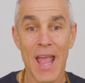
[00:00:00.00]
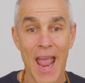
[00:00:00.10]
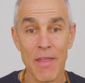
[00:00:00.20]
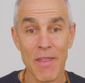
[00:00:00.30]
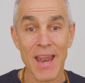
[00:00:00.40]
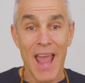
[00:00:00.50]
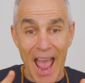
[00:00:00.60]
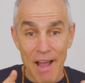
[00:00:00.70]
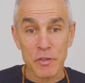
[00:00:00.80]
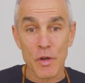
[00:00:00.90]
And then
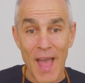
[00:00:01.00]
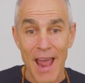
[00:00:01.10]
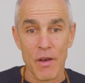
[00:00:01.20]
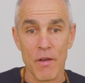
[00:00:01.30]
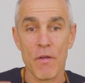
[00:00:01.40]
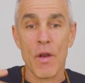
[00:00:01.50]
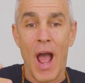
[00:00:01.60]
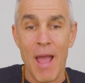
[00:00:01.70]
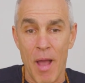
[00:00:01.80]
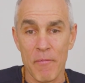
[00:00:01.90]
after that,
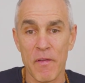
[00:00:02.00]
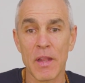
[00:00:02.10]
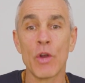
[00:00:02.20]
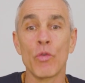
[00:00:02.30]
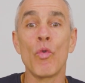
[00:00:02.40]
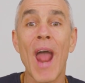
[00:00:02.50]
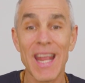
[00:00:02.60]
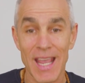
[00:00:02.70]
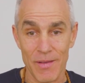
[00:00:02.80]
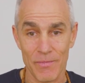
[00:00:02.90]
I'm feeling
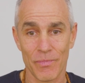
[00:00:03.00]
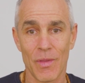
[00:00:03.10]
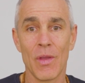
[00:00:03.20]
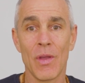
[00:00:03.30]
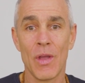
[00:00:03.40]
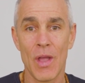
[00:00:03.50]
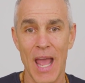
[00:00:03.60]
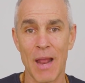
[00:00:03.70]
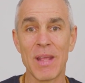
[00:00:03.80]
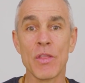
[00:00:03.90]
ready.
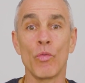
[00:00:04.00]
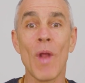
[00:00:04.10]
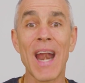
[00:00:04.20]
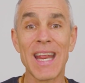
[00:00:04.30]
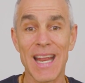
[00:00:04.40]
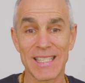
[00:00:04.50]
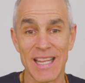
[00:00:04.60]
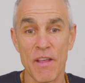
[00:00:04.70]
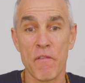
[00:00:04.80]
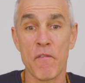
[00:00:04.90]
And I'm in the readiness
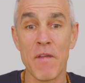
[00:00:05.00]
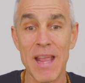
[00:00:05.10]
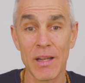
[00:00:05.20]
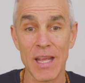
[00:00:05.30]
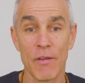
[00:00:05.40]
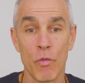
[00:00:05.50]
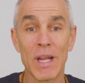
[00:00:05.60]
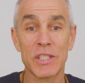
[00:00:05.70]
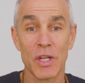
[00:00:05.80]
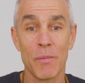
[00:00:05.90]
and the feeling of what
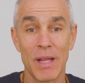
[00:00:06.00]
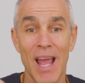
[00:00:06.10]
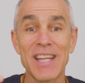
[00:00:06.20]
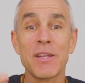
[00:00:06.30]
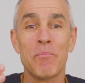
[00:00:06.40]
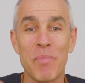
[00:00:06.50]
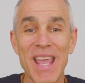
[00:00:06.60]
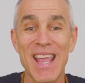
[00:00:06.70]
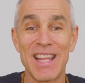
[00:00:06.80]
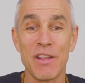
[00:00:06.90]
it's going to be like to
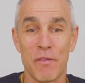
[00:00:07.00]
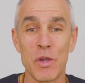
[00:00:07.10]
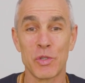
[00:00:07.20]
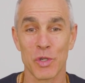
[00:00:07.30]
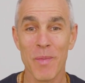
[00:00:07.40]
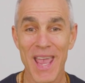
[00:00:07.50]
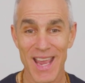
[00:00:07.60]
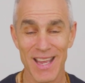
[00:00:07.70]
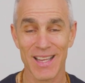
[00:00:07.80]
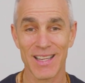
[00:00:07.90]
be in the future me.